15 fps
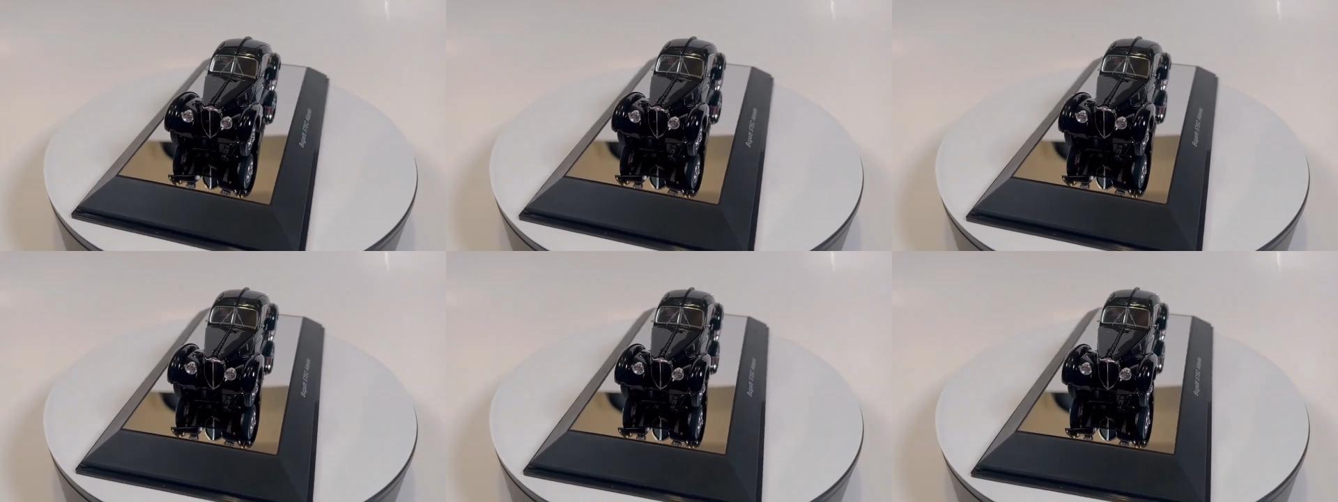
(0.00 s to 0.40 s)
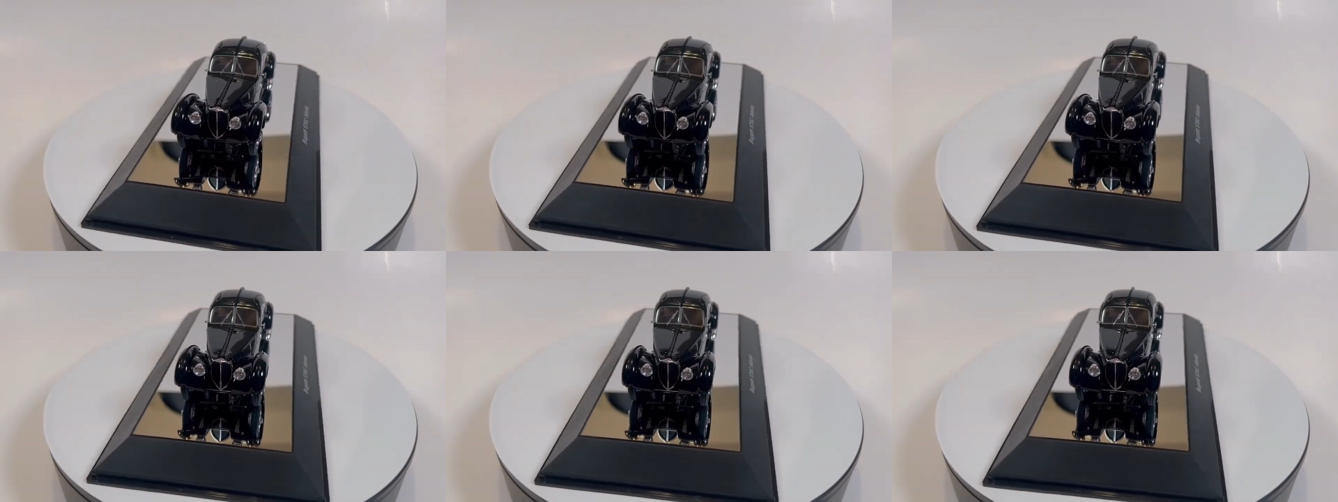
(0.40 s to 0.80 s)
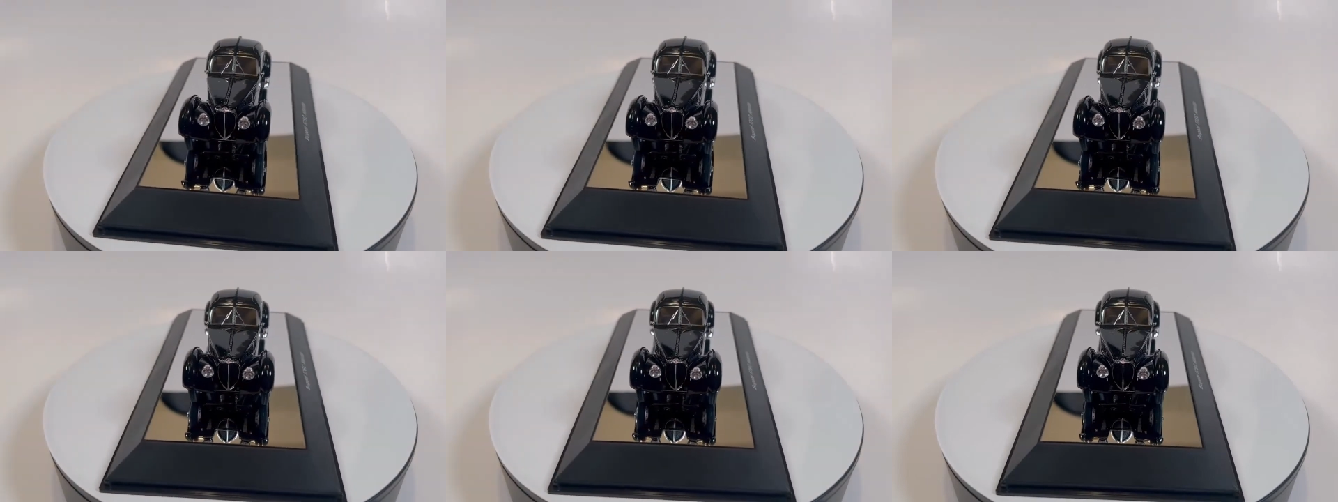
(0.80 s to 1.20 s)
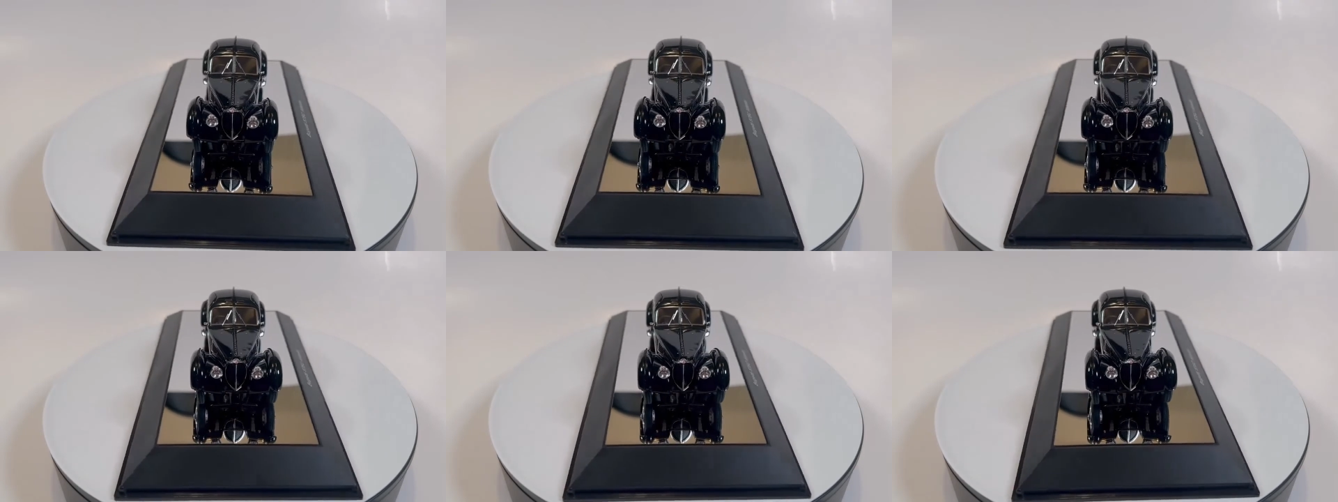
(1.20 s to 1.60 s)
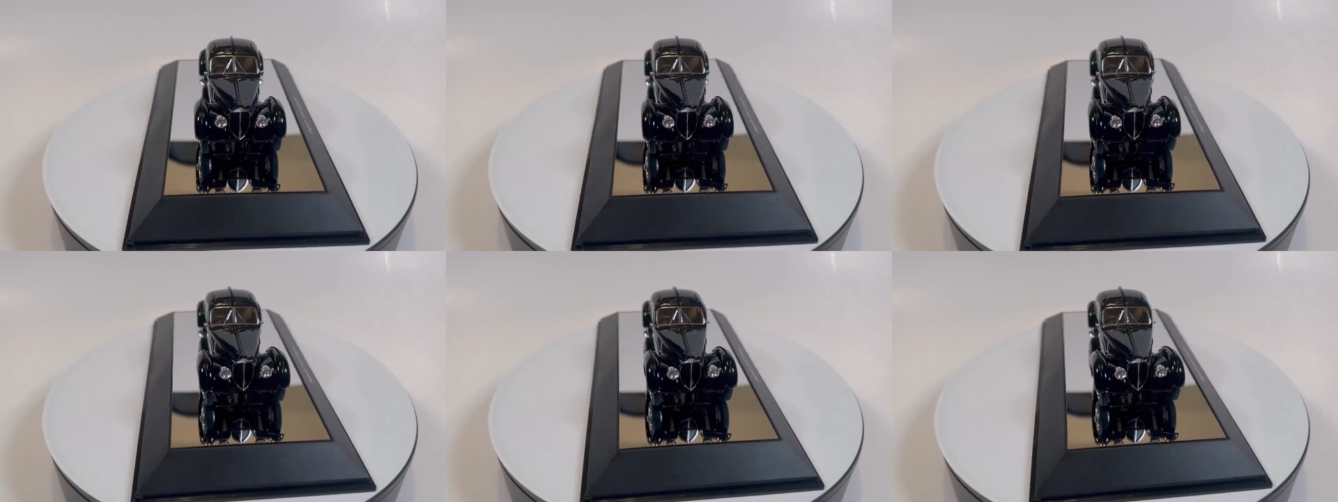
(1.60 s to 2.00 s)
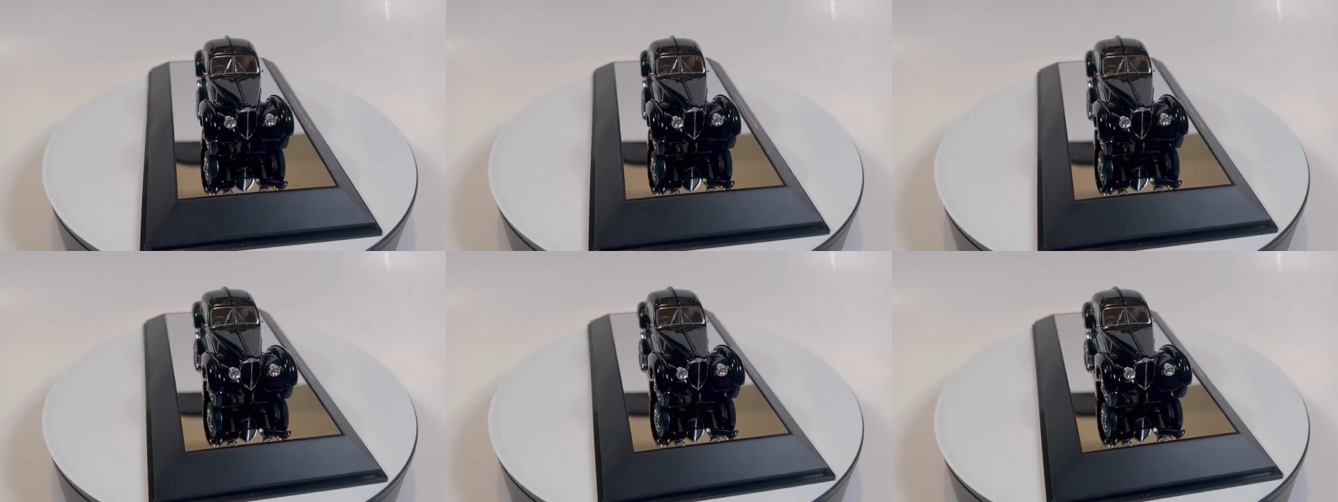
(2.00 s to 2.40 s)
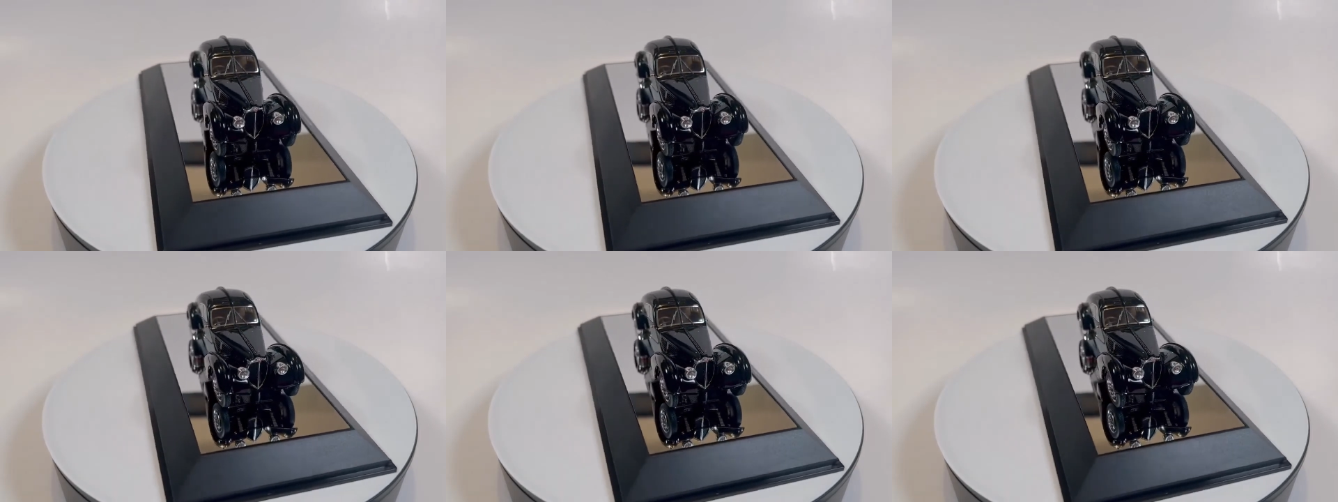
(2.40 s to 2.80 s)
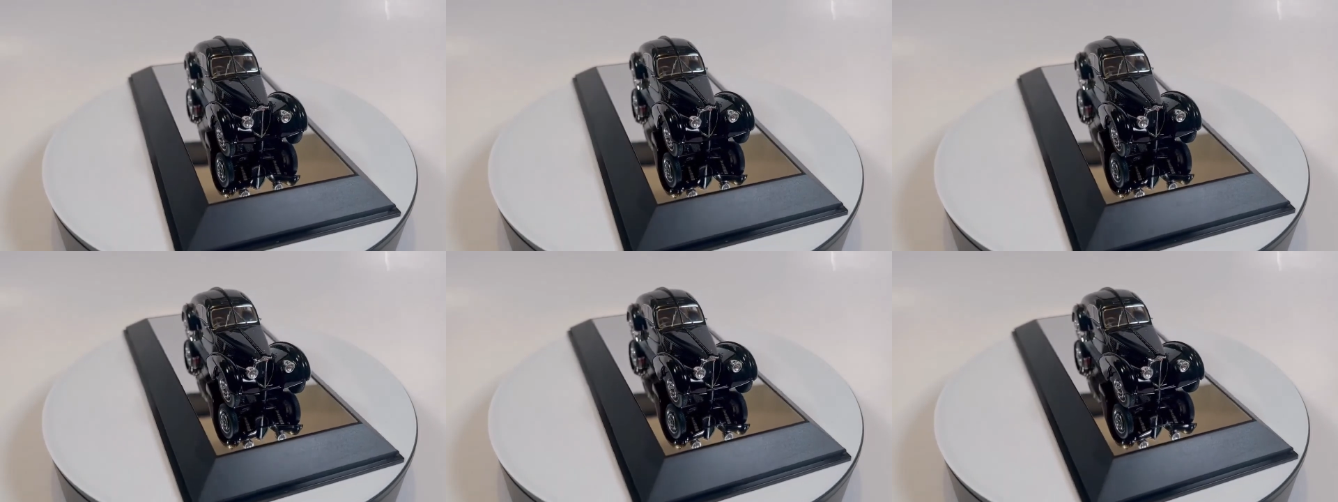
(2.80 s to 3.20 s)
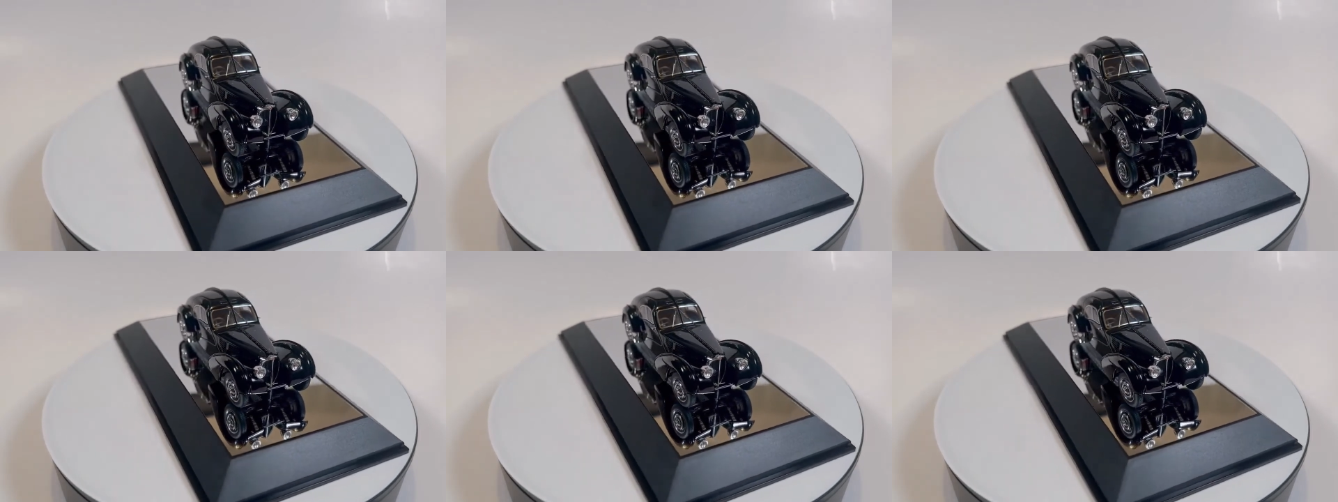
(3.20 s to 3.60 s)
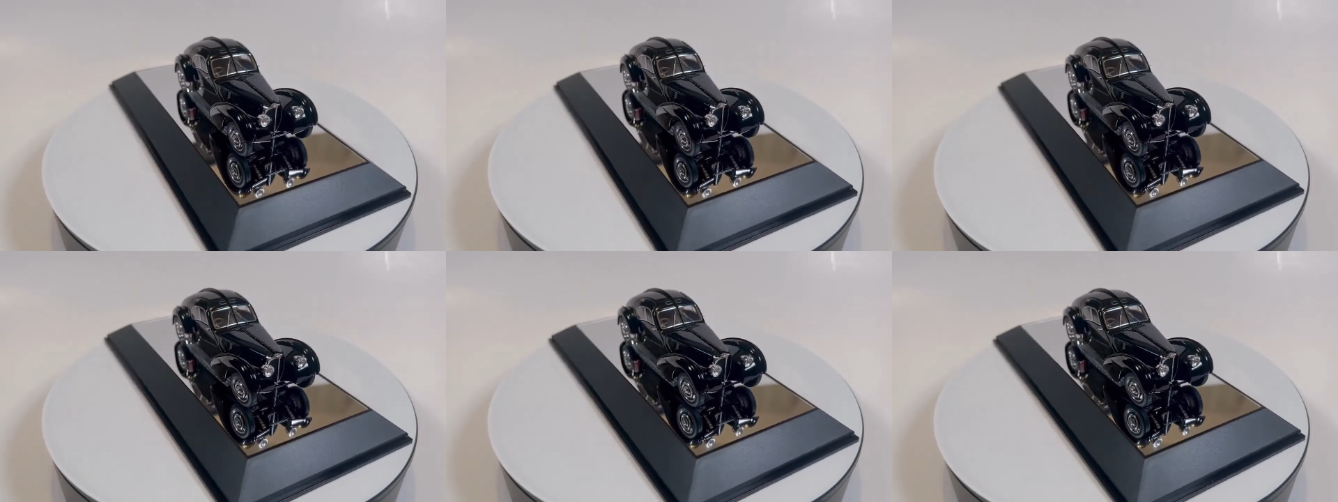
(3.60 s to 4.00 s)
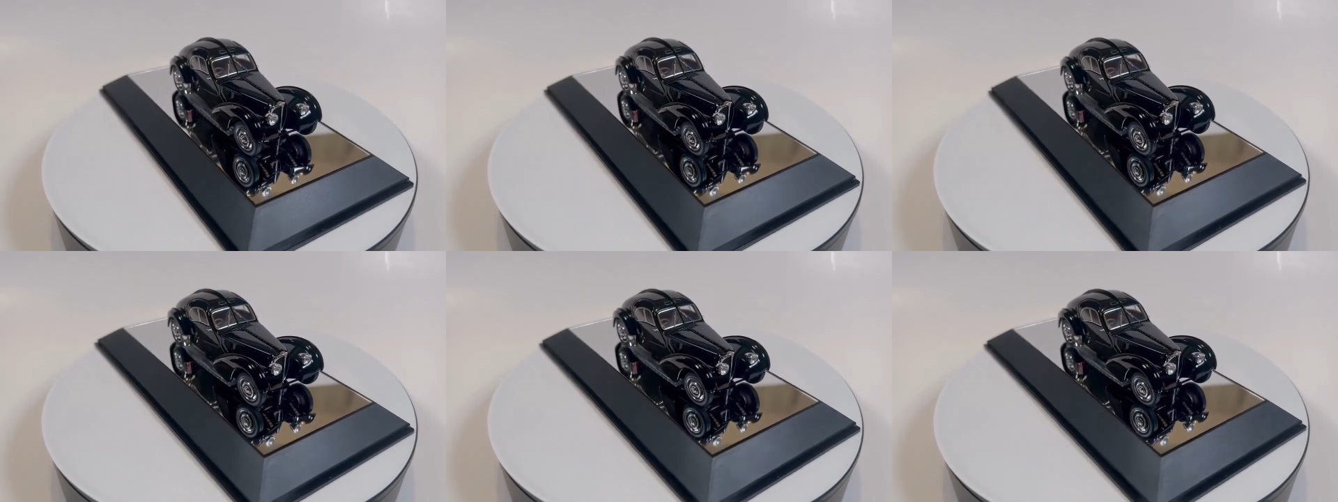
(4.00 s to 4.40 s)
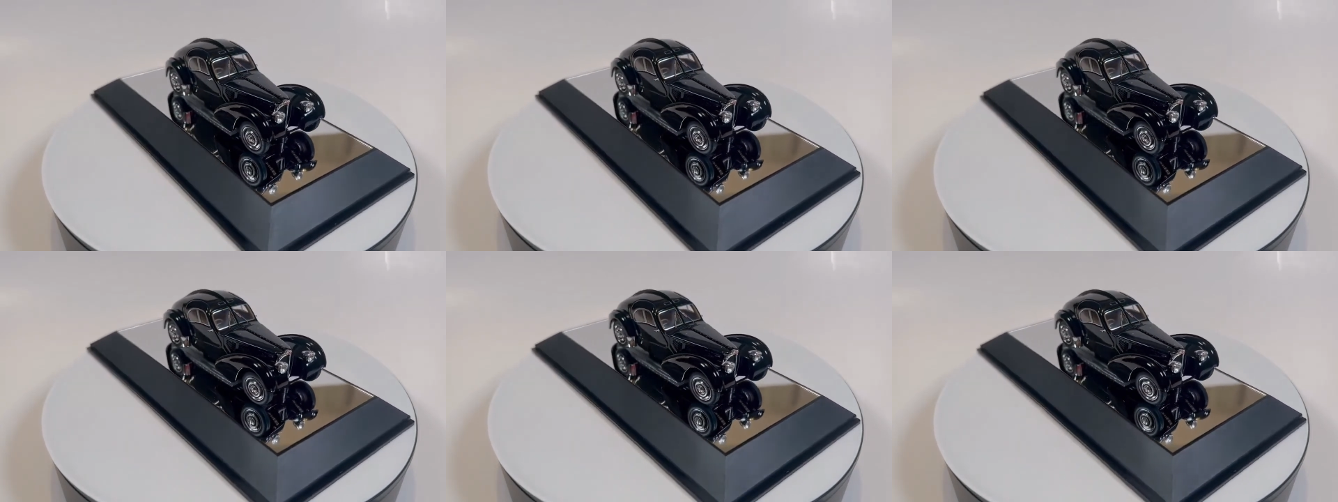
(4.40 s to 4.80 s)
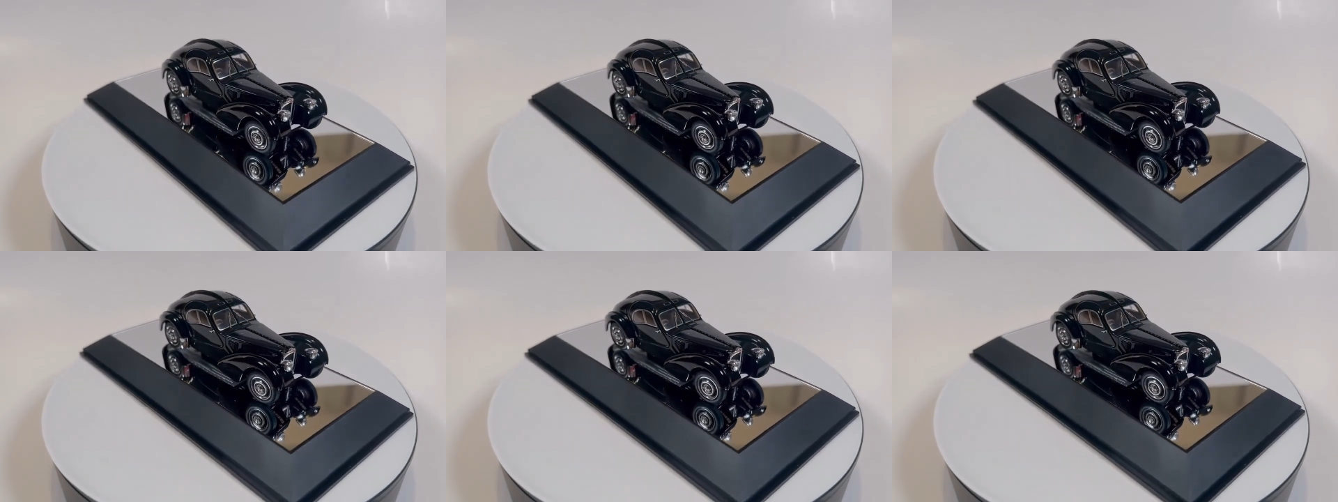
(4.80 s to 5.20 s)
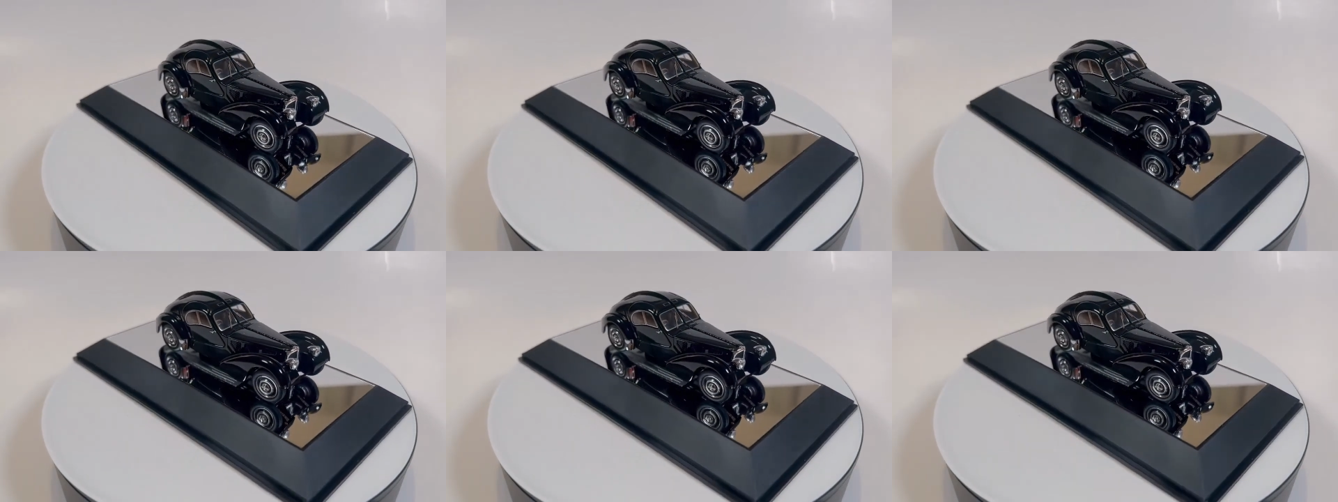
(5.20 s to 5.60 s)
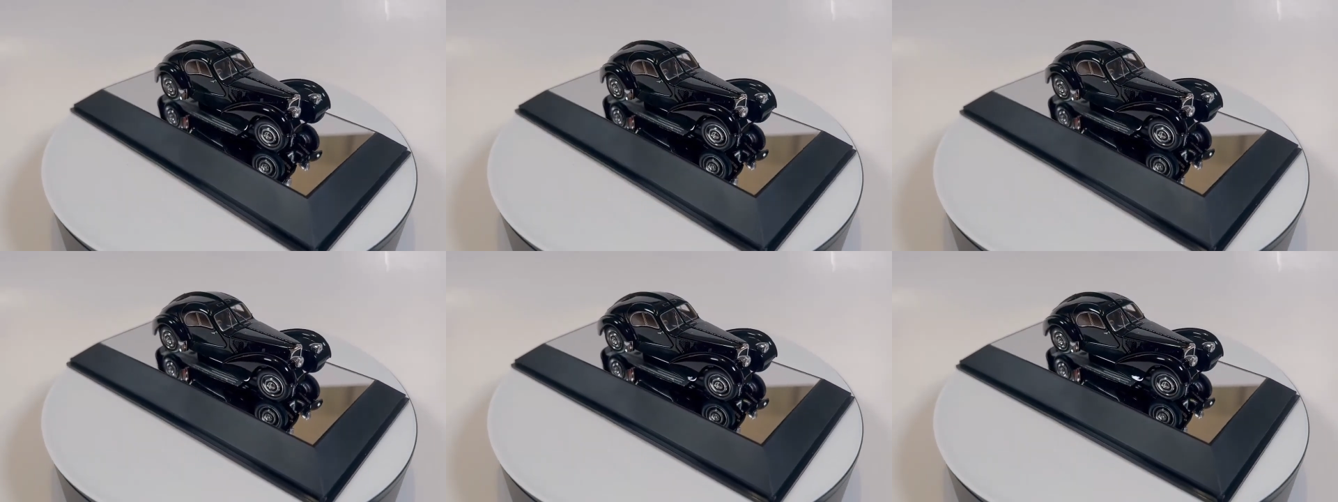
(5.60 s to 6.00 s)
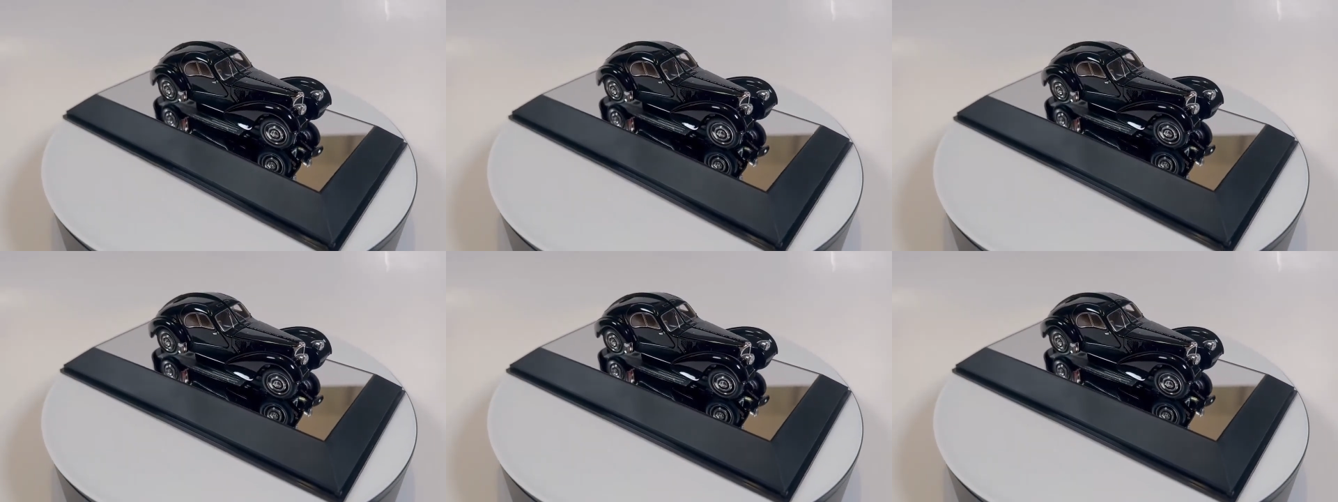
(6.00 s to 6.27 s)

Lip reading: (no speaker visible)